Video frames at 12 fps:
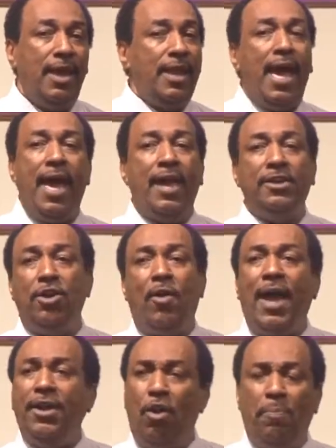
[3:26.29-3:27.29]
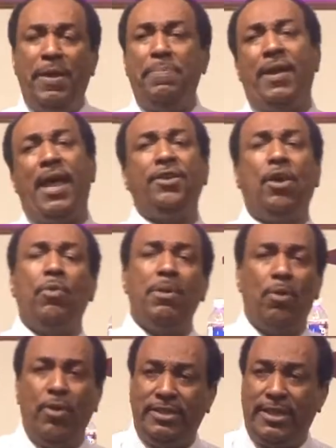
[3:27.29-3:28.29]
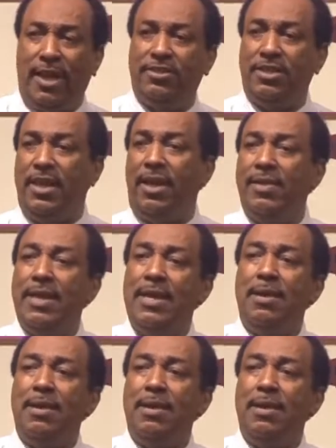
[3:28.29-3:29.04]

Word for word: And I, I, you know, I know people, I know we're more intelligent now,